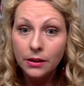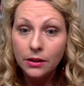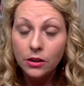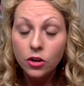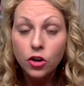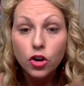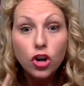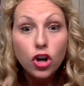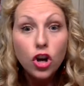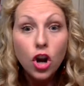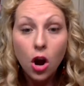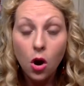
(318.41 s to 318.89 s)

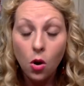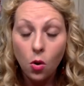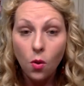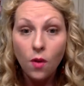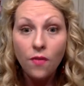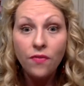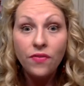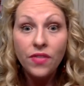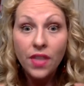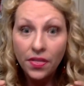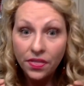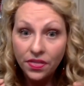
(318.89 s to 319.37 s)
Know
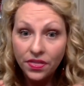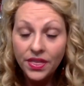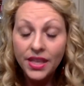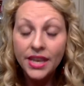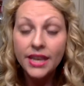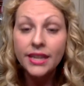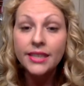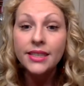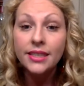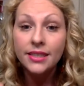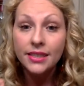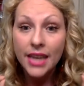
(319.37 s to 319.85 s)
that
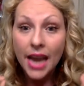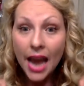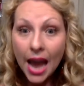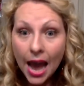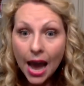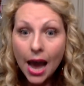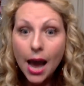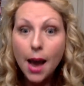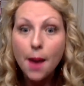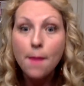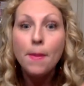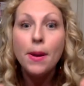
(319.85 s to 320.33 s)
this is
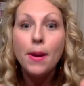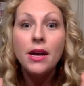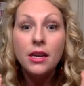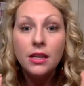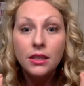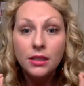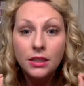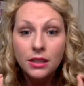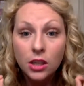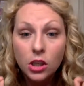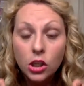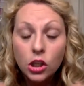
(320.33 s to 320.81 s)

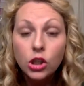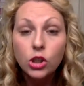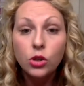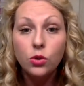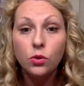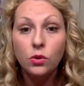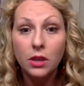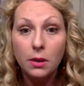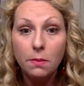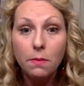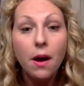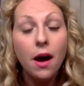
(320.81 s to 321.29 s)

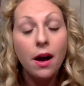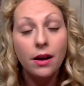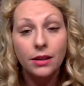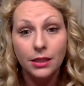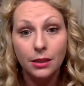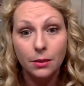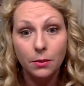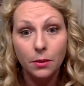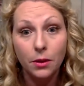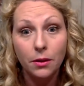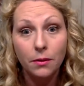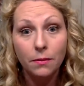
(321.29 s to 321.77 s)
absolutely
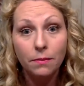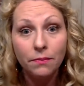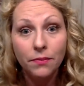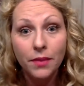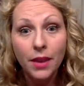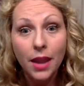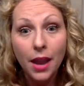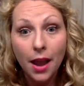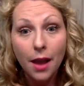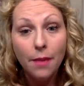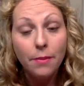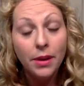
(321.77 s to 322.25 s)
possible.
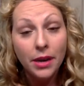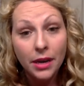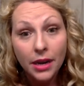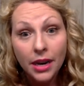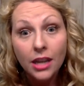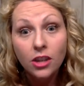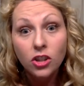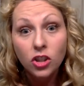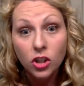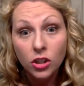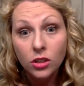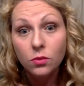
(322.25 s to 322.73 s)
I mean,
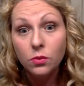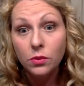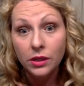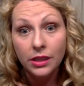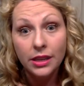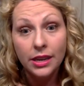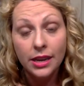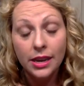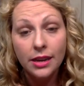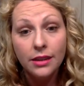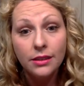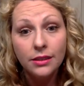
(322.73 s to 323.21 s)
it just
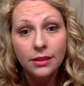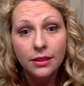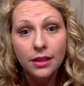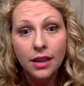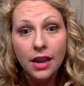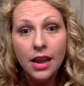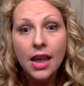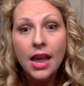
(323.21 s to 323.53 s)
really is.